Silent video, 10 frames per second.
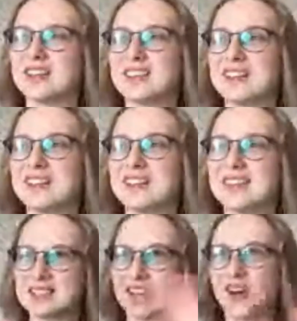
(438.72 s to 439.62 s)

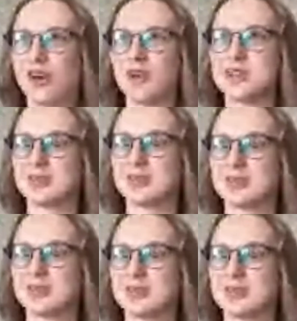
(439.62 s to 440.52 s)
this like whole
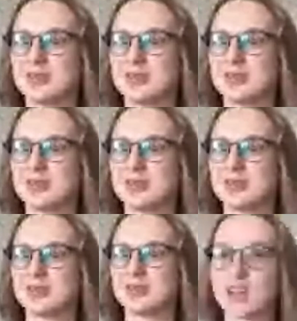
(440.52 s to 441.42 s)
celebration
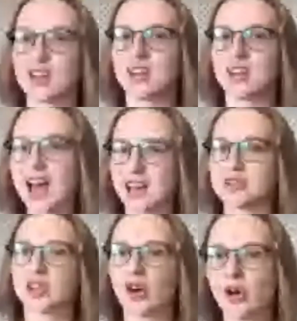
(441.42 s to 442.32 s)
is when you can
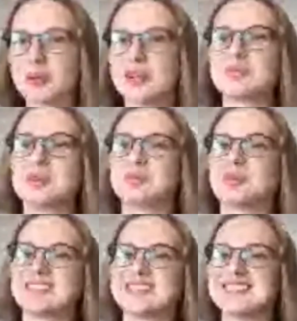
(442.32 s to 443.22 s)
actually open up
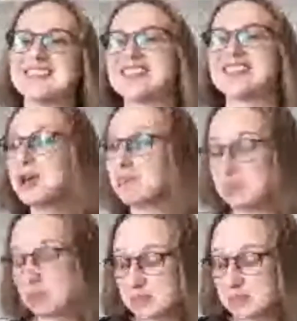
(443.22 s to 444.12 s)
the presents and
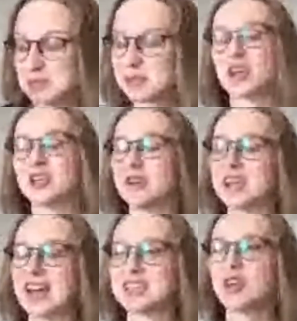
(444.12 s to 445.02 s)
maybe sometimes try
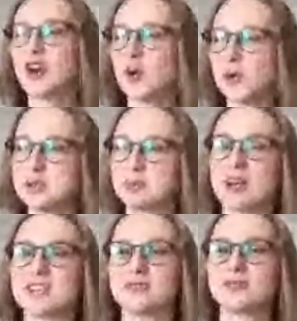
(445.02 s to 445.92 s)
to guess who's the
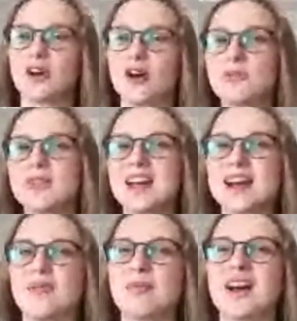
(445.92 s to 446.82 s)
present from.
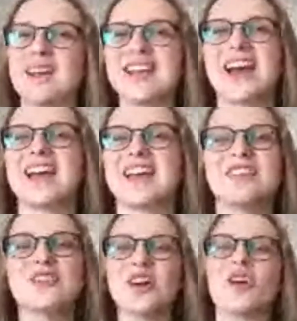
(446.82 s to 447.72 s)
But yeah, yeah
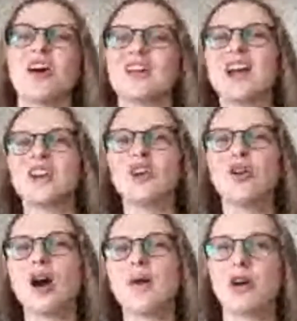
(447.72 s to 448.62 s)
it, I don't
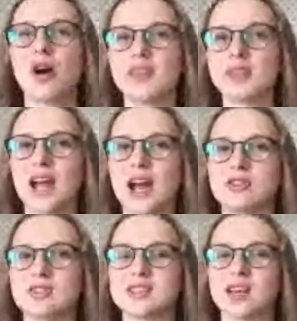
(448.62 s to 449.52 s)
know about other
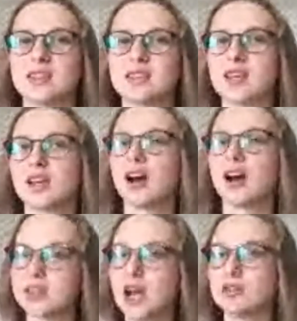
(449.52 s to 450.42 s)
houses. I think
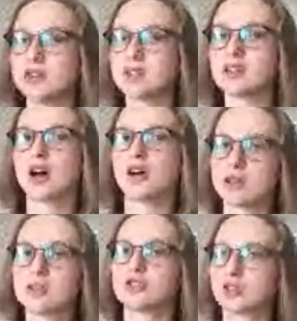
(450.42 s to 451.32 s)
other houses are
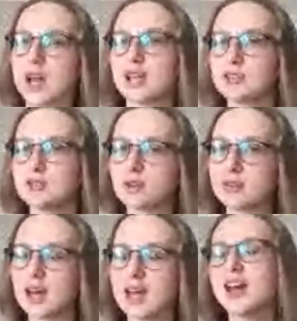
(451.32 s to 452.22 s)
also trying to do
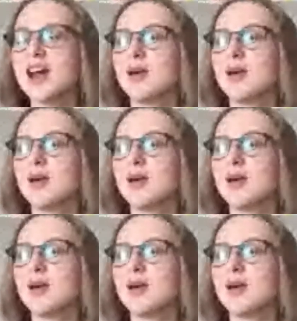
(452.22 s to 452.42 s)
that.